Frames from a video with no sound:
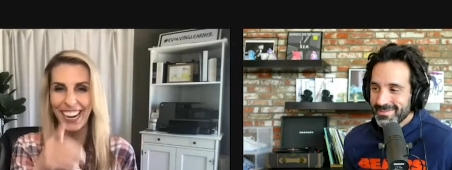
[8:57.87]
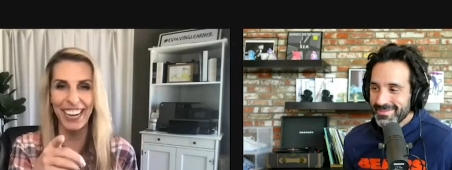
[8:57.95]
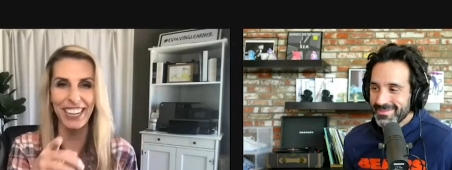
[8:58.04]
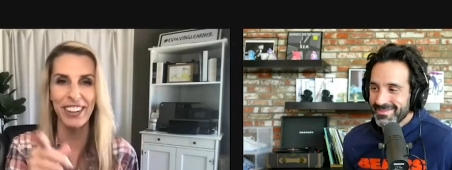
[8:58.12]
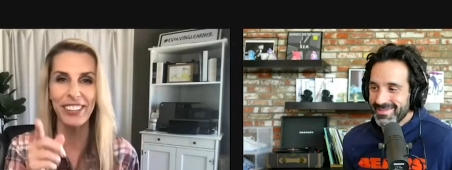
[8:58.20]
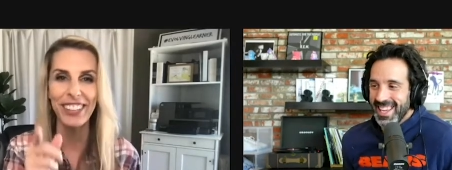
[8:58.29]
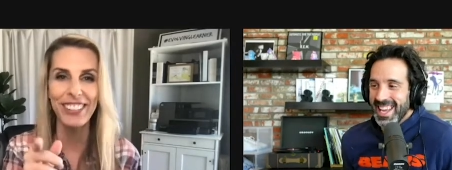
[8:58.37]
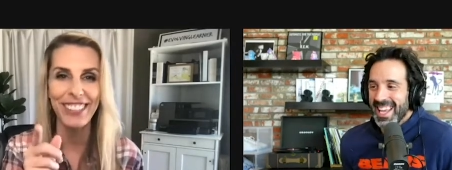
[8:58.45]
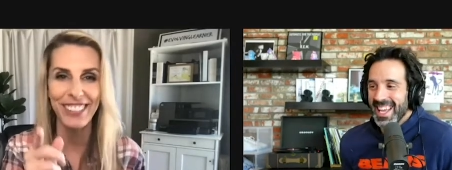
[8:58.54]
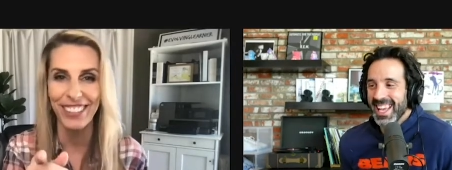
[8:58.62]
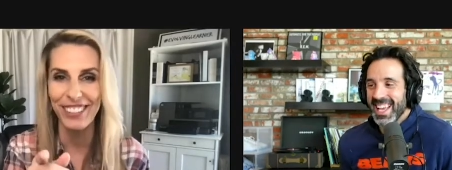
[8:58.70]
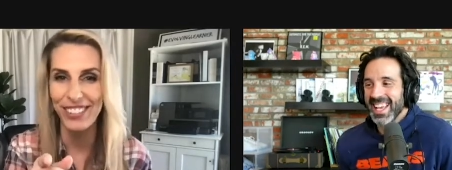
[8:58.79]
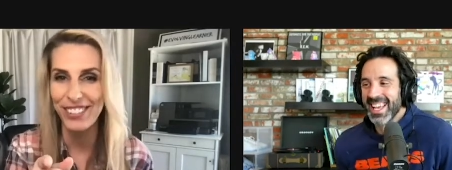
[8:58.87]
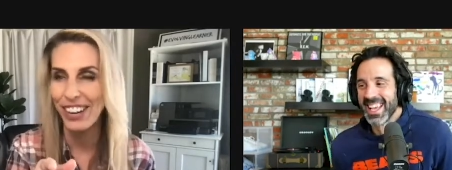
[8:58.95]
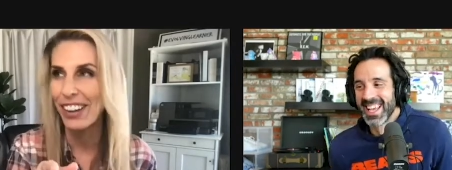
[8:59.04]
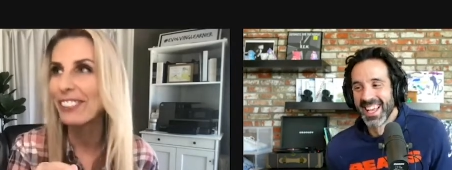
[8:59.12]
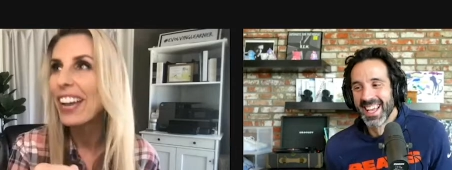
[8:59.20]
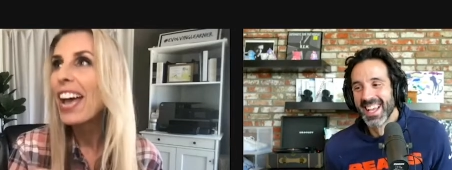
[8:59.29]
Speaker 1: I know this is such a trap,
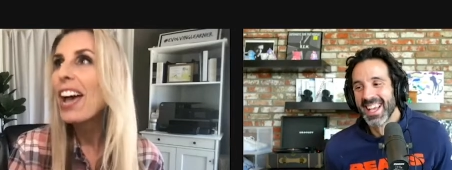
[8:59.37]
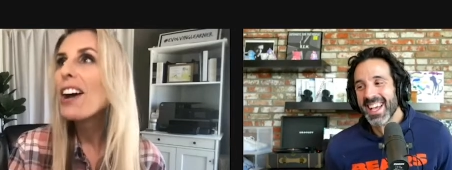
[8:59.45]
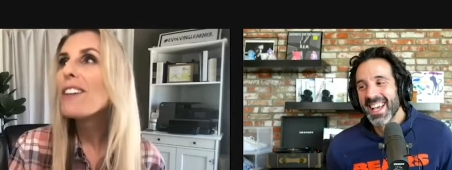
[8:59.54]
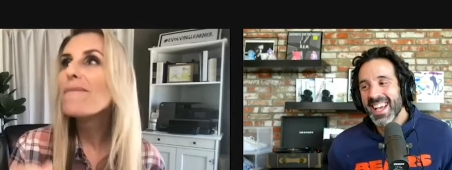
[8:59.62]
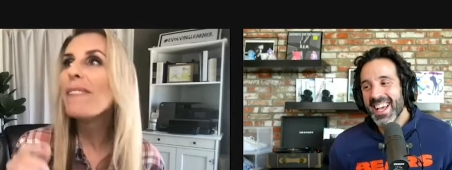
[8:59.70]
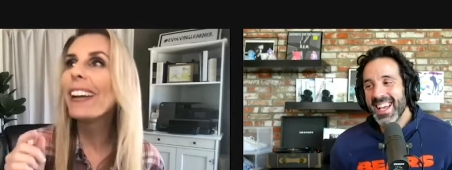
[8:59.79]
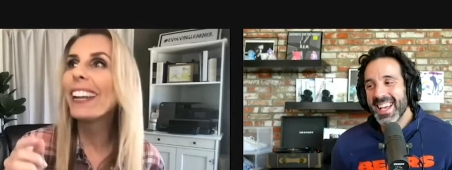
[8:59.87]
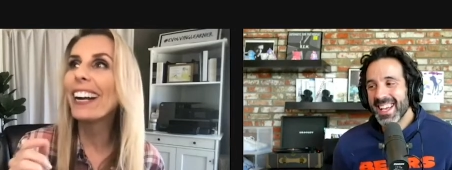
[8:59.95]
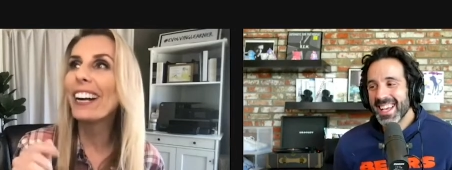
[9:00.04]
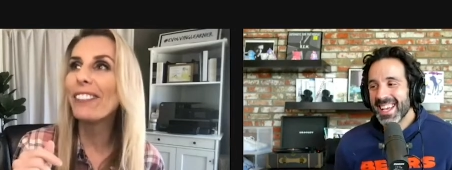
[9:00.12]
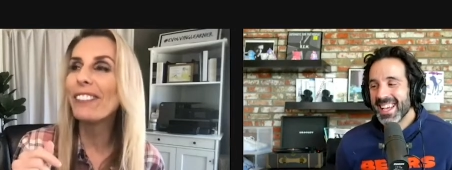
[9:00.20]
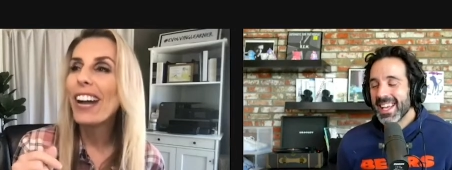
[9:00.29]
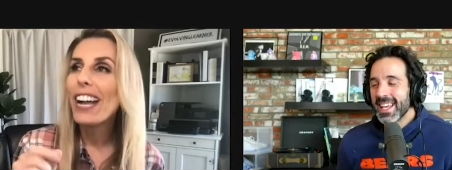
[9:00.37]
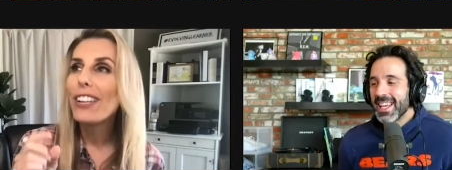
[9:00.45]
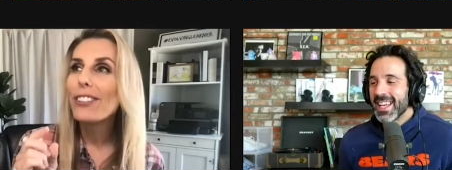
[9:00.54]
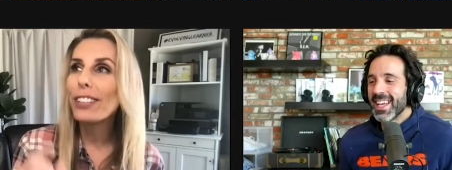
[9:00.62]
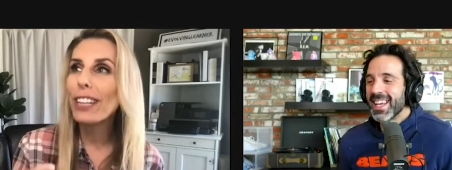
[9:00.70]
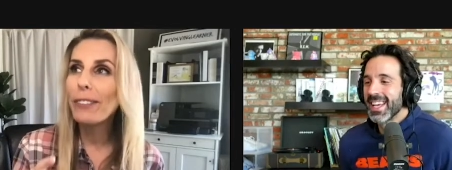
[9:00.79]
but um, so
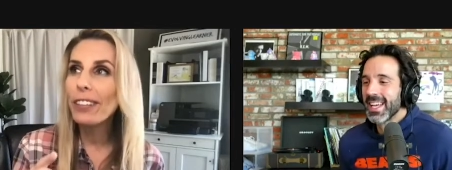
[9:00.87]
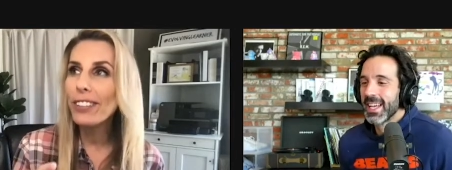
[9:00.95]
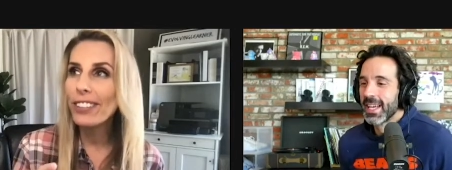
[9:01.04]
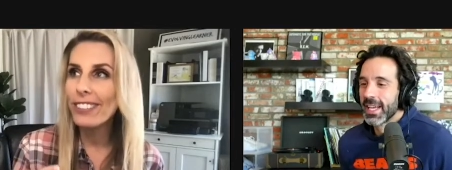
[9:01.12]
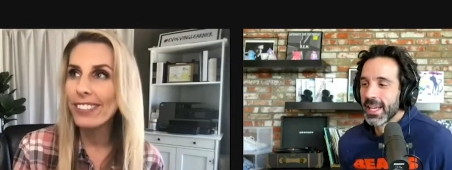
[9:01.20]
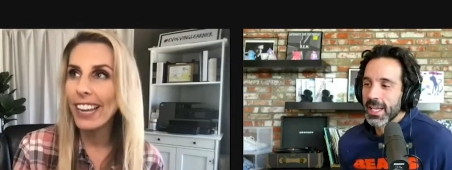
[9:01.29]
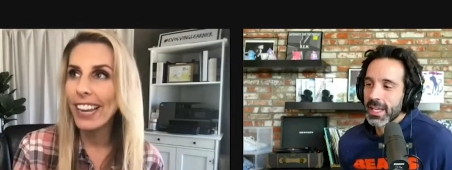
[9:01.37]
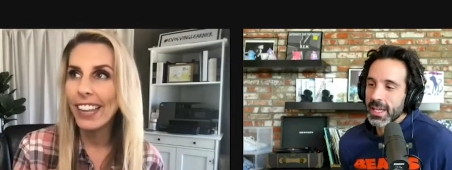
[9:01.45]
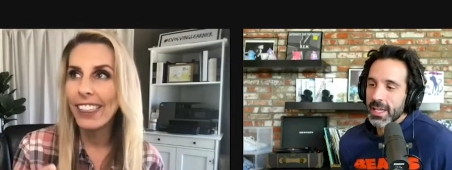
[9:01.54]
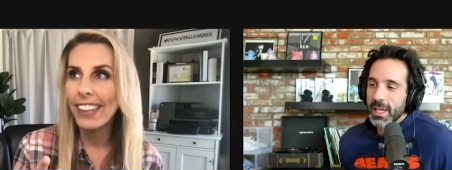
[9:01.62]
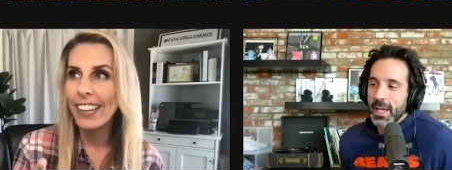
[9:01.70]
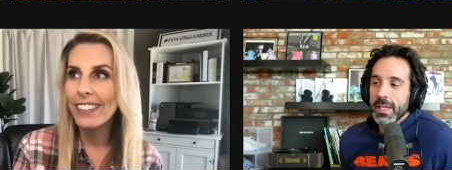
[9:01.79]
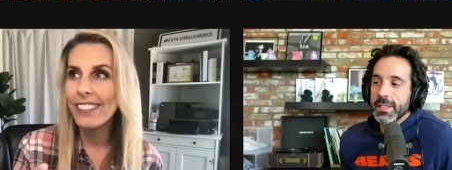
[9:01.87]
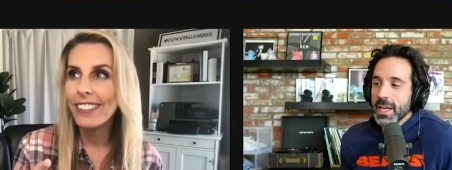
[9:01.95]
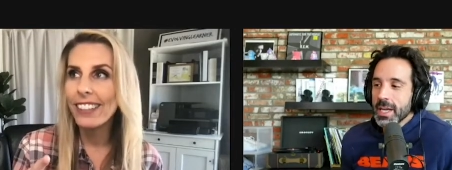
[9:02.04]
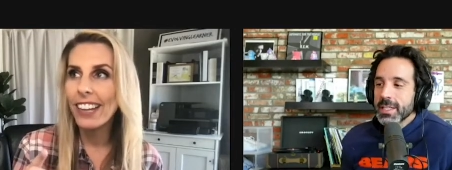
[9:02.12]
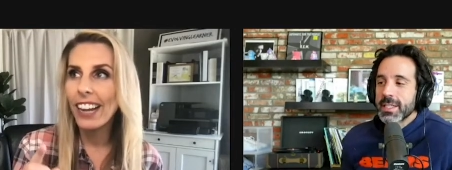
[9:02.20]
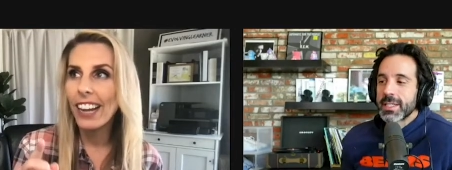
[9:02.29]
let me just say that. Just
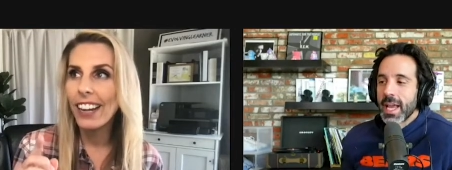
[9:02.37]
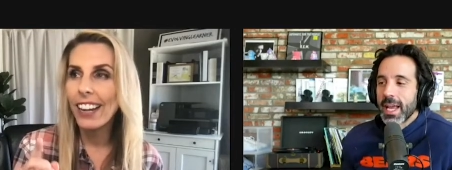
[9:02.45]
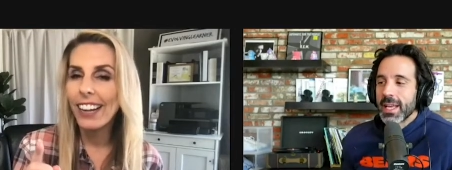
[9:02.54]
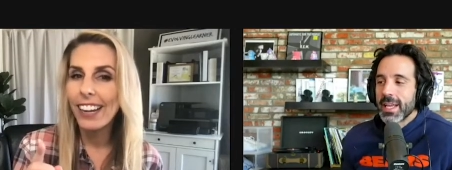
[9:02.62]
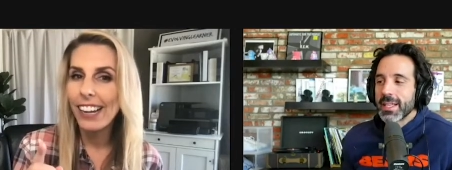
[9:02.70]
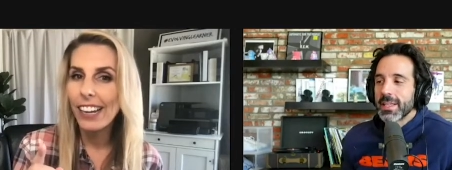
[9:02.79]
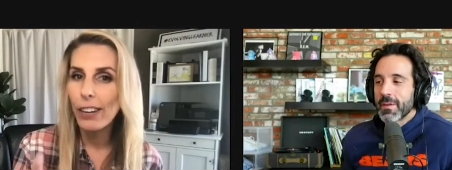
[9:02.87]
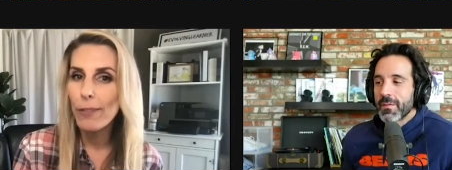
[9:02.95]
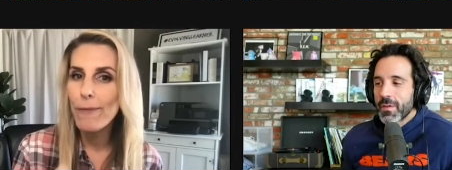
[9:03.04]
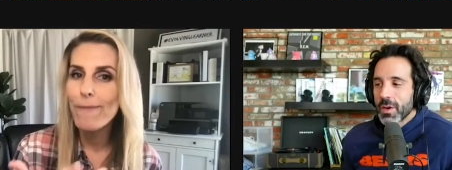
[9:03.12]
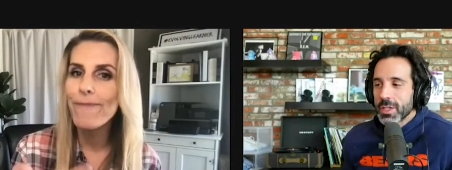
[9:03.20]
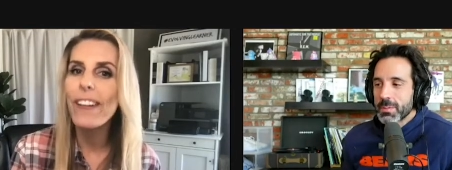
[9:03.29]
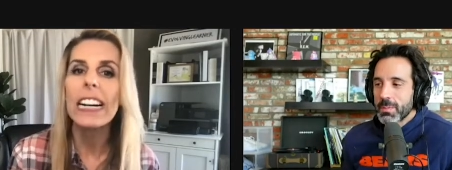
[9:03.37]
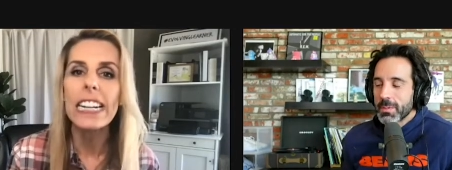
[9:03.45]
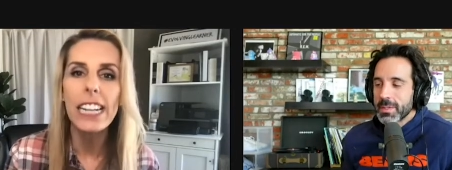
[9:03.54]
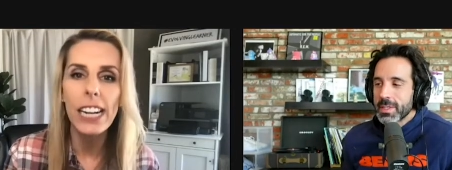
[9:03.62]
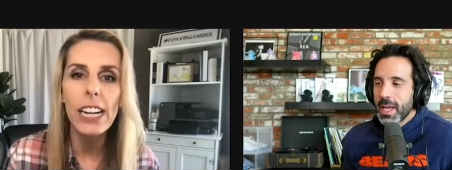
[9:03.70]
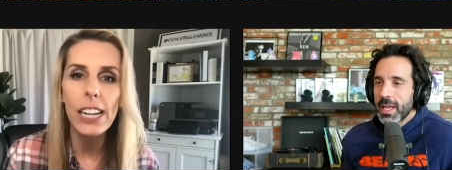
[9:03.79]
Speaker 2: say the first.
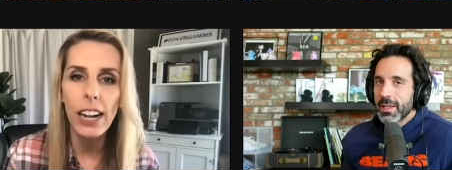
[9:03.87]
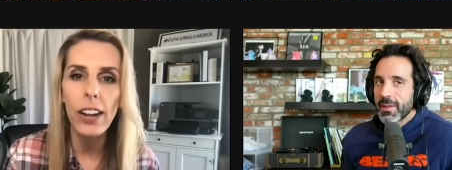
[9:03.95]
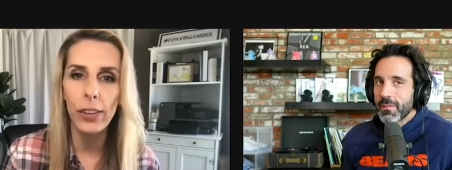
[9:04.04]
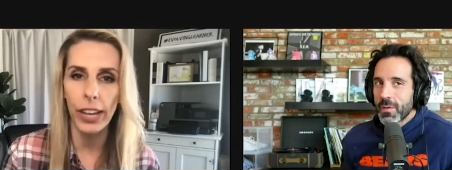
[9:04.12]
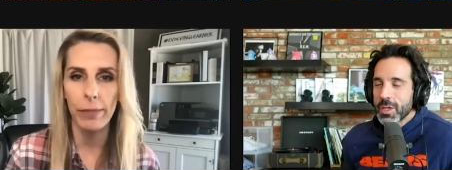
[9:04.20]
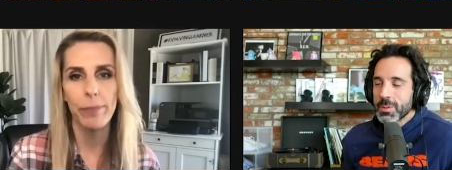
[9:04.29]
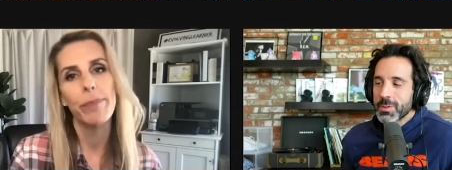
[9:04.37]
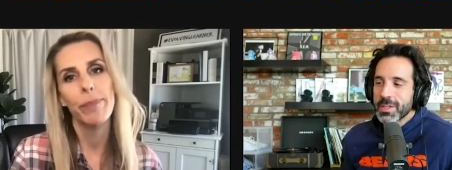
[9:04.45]
Say the okay. first person